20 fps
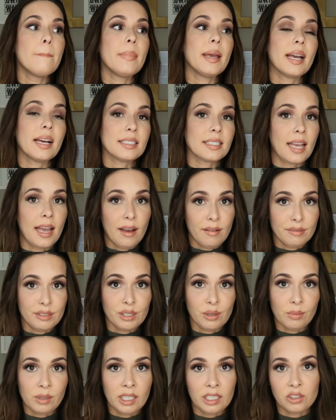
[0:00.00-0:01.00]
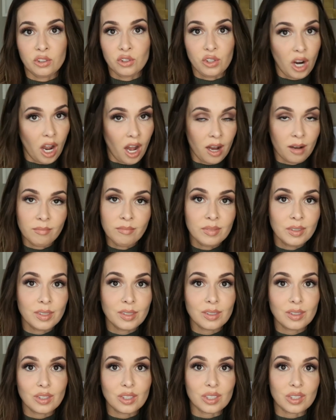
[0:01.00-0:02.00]
because I have so many
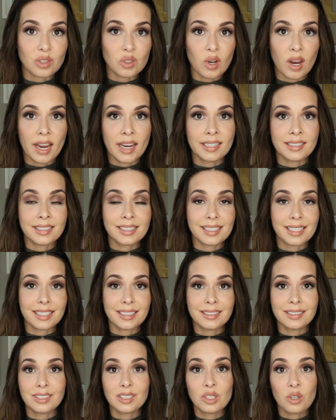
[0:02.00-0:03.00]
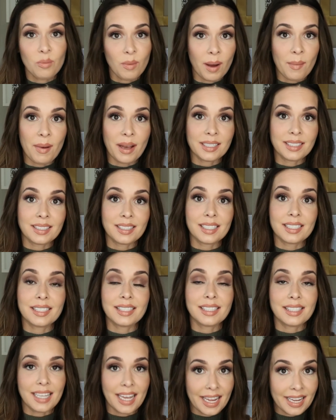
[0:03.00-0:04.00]
jobs just trying to do my best to
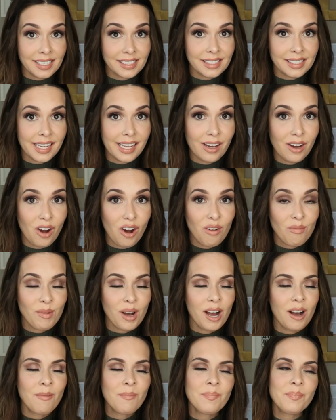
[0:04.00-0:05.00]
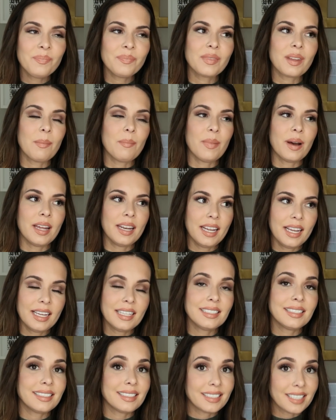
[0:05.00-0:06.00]
stay a stay-at-home mom, but
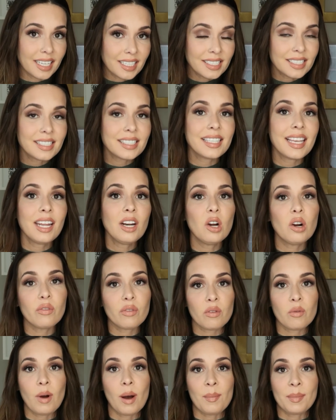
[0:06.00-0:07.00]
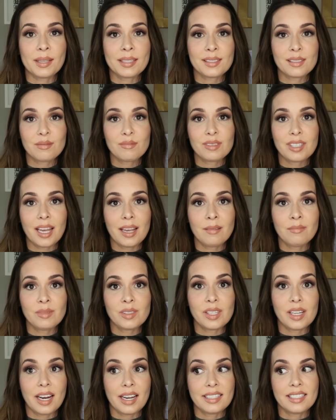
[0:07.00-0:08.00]
it does get overwhelming
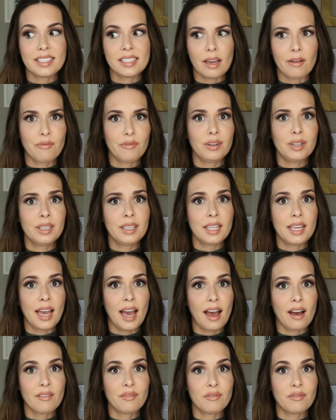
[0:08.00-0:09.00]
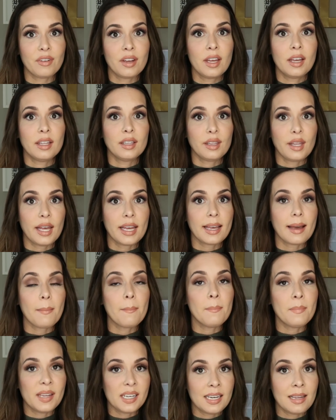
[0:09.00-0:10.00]
sometimes and I definitely have like
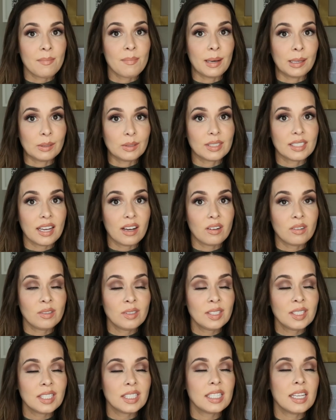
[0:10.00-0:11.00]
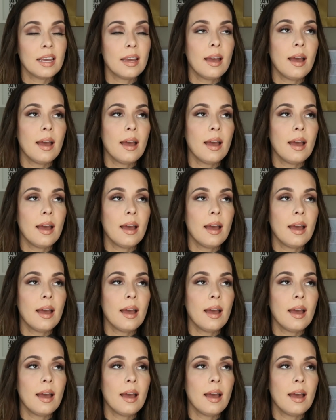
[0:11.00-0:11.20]
mini meltdowns